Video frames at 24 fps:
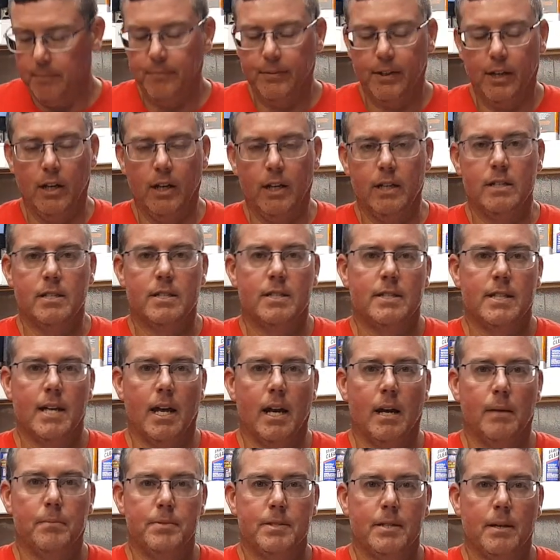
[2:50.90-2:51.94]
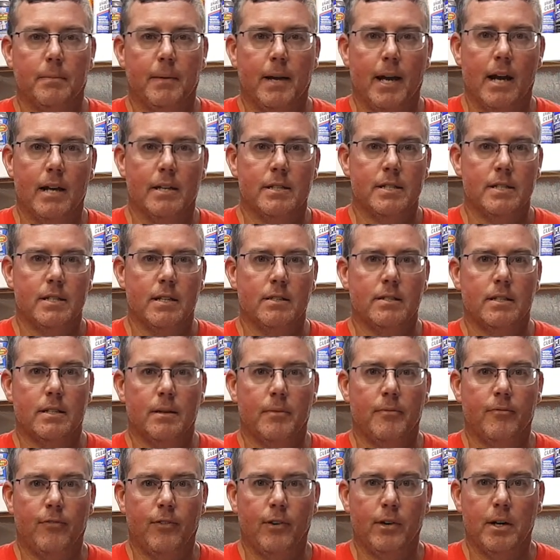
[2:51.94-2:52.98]
You need to set up some kind of
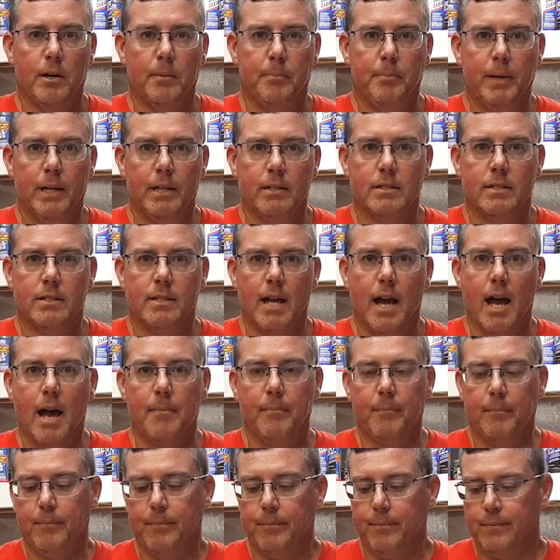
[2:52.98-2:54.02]
system for your pit stop.